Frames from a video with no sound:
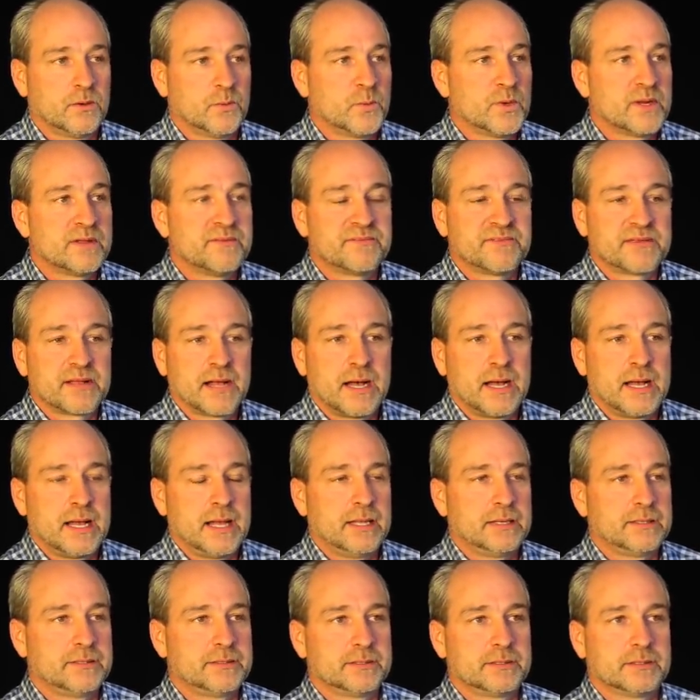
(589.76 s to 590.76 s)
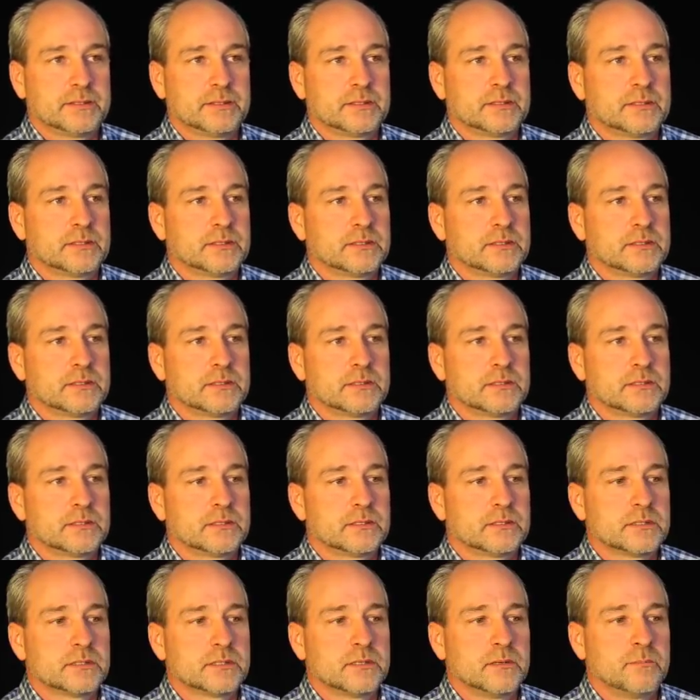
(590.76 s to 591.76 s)
We've got
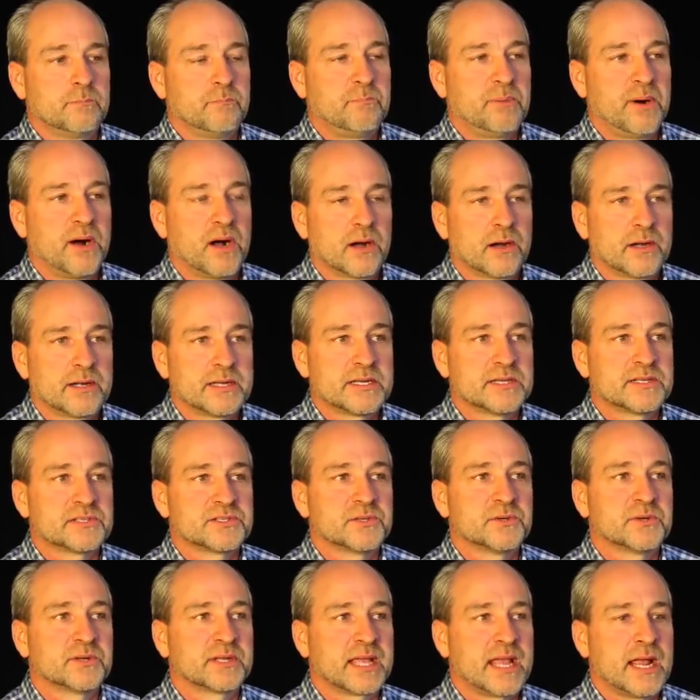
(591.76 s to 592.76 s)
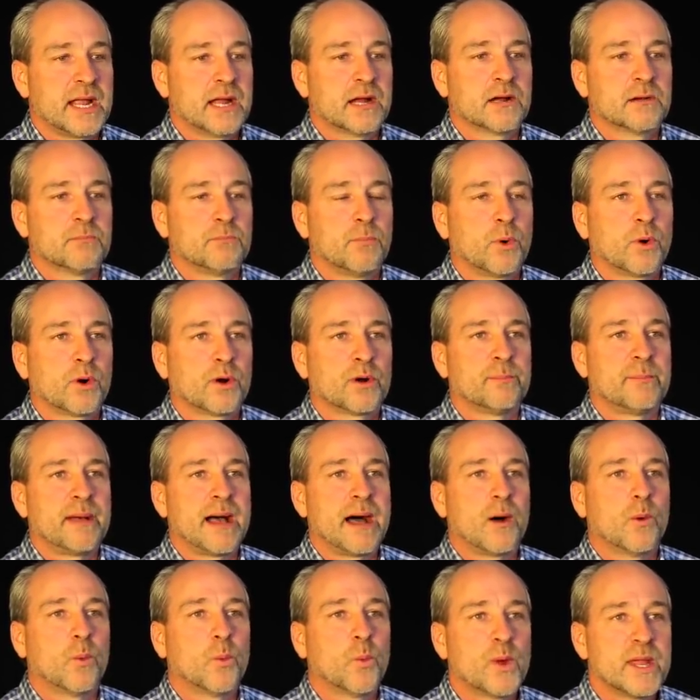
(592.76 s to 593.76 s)
parties who care more
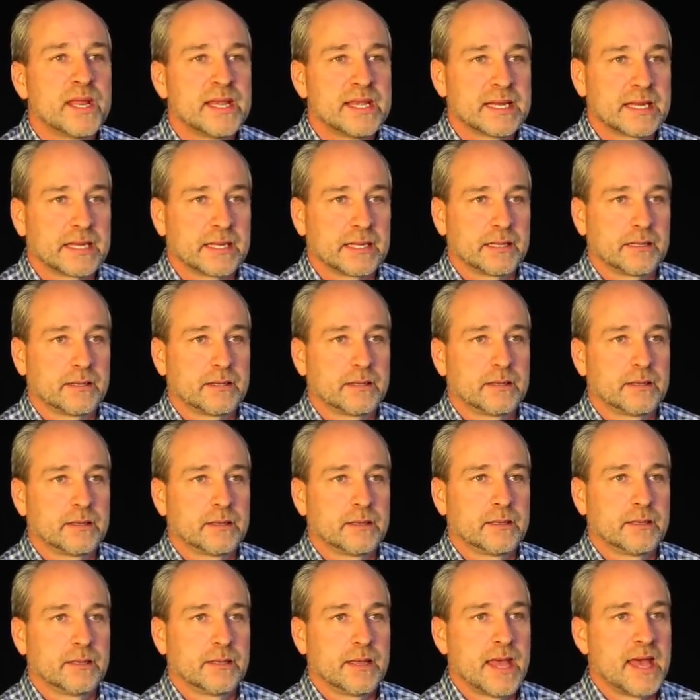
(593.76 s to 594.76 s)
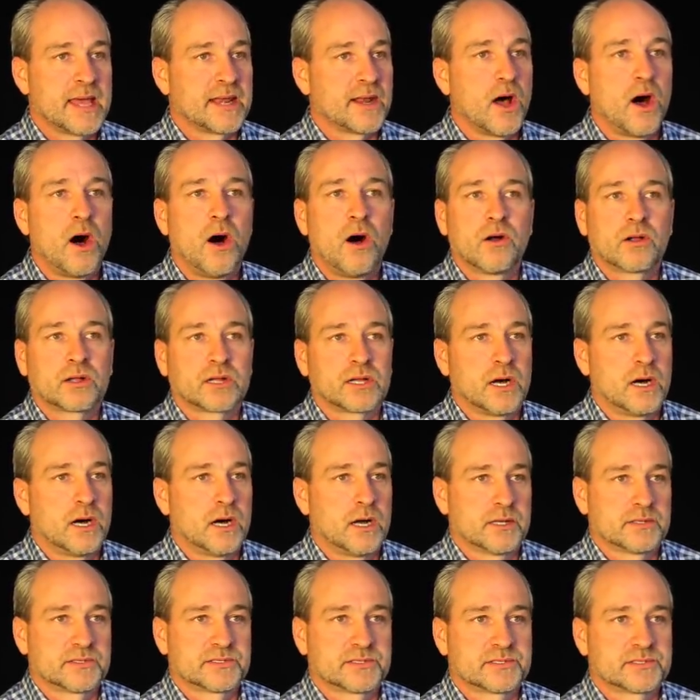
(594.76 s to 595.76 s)
about winning at all
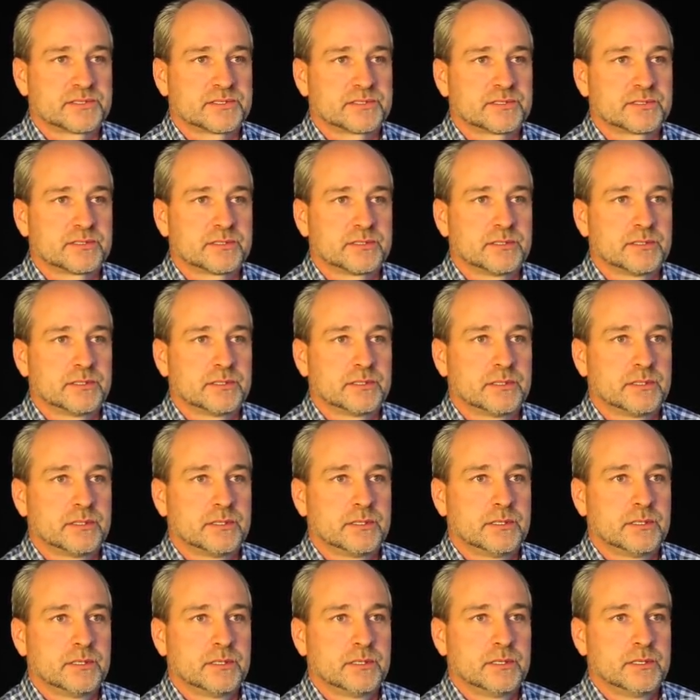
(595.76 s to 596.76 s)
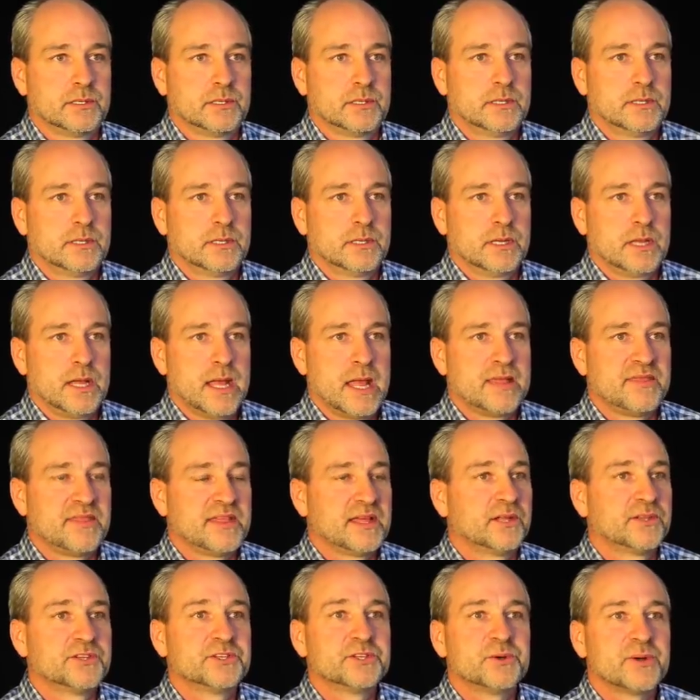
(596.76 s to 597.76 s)
costs, and
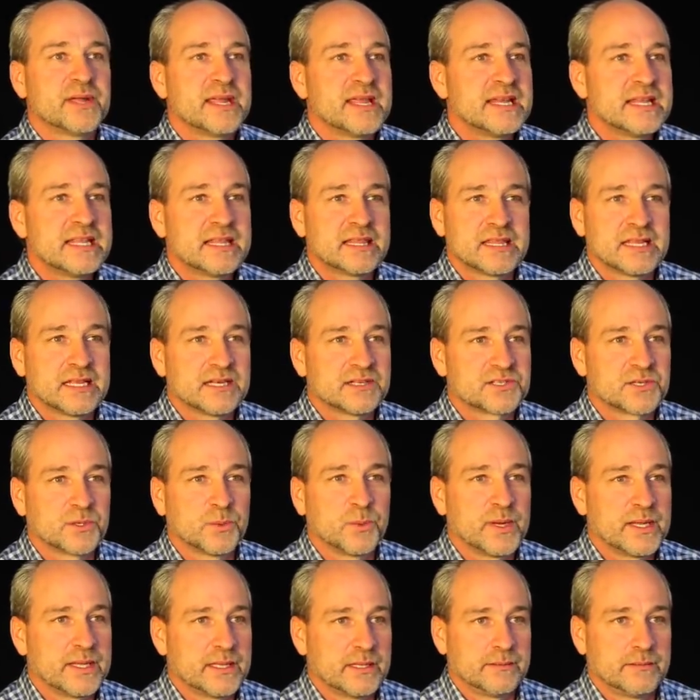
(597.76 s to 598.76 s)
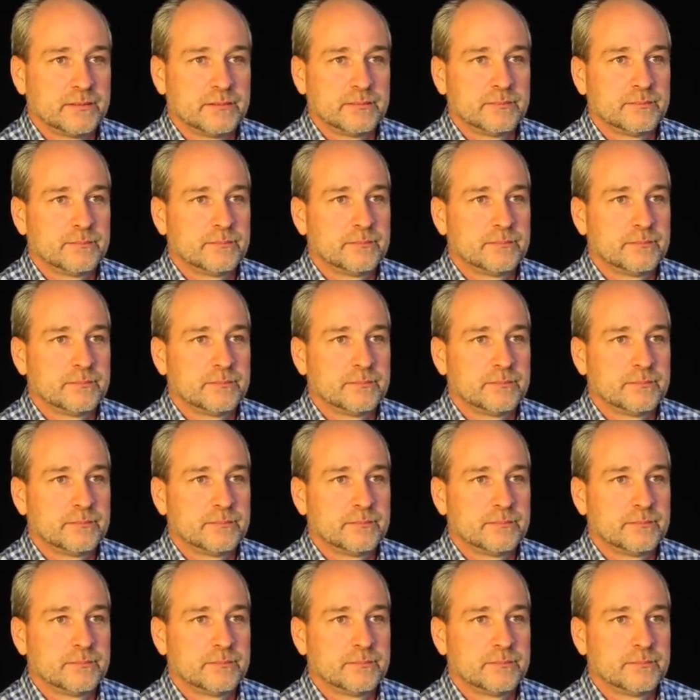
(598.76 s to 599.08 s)
they'll do anything to win.